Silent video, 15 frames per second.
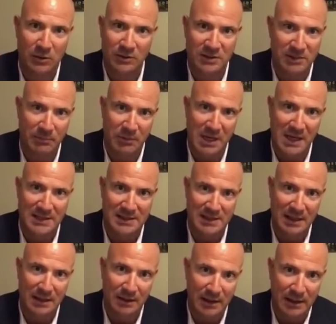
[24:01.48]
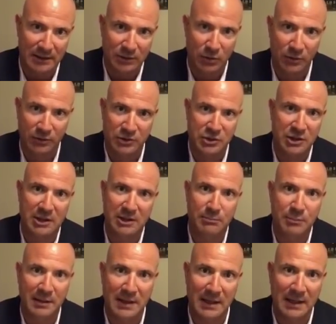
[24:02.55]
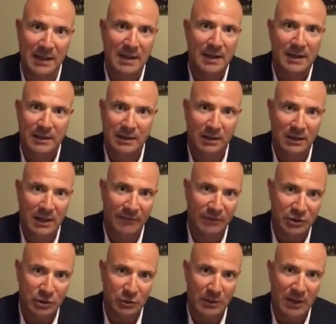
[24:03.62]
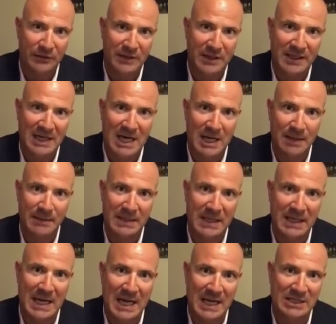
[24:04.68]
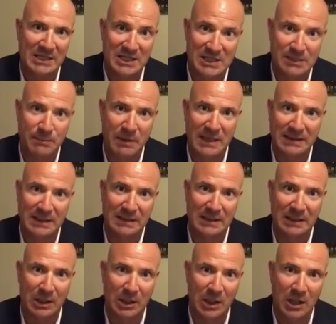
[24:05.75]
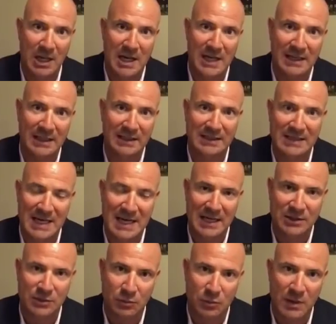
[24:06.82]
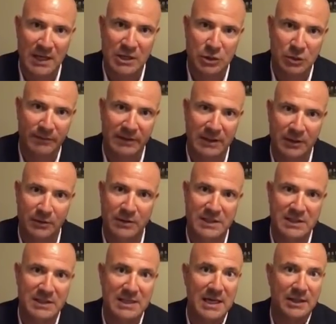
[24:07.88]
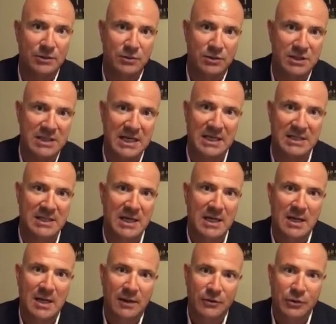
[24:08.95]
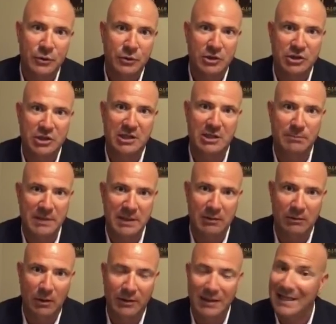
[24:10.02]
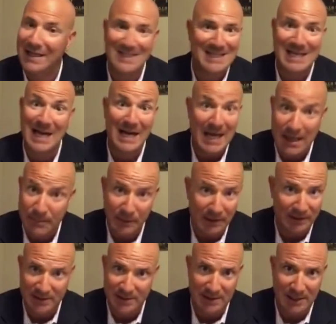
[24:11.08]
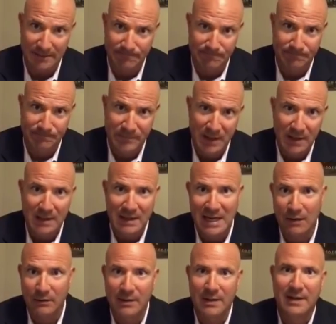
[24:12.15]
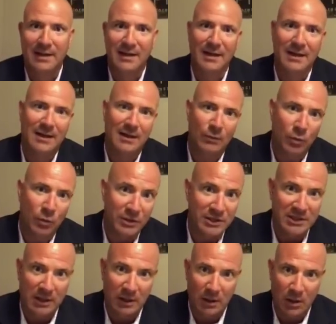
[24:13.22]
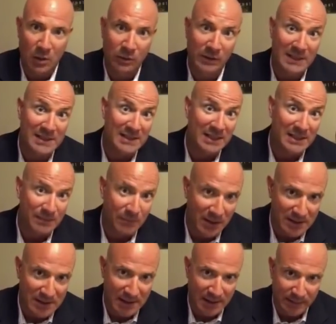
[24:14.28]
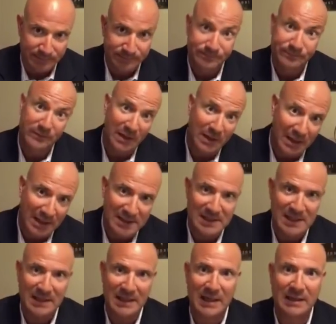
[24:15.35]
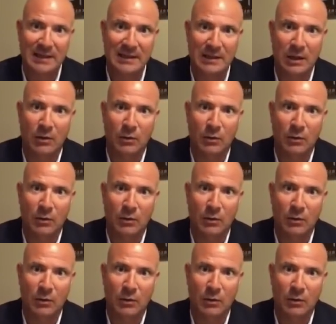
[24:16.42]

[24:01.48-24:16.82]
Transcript: the old supply side, right? Growth in GDP, you leverage throughout the economy, and despite the decline in tax rates, you have an increase in tax receipts due to GDP growth. It's not happening this time. Now, we're still only 6 months in, and I say that,